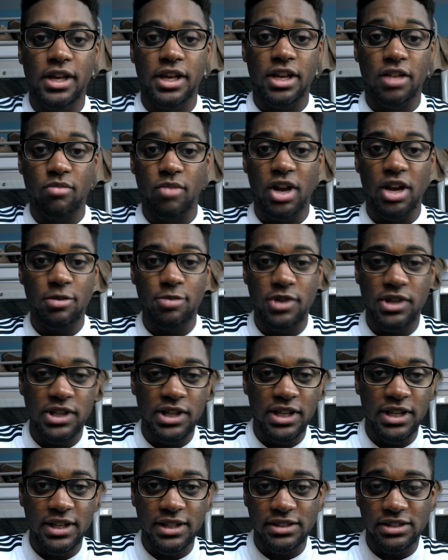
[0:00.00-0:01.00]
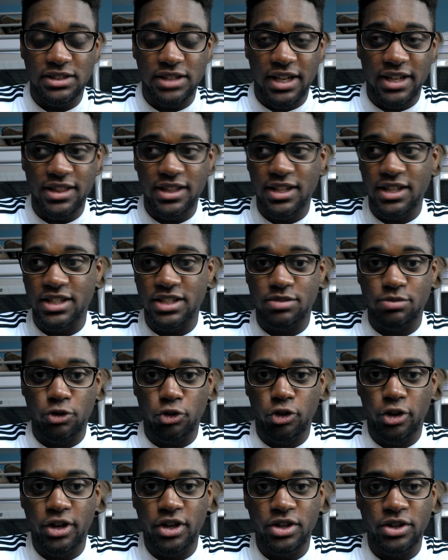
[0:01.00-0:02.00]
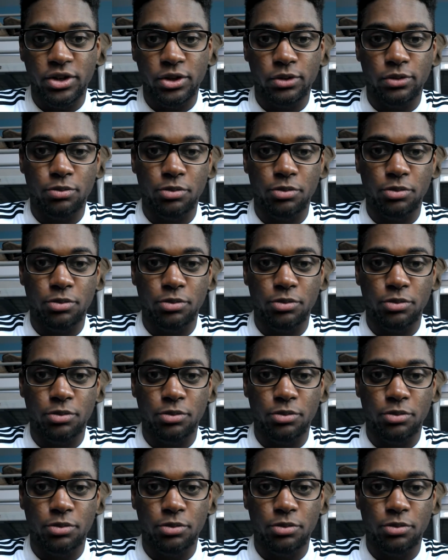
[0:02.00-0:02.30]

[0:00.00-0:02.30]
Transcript: In my opinion, I think it's Mourinho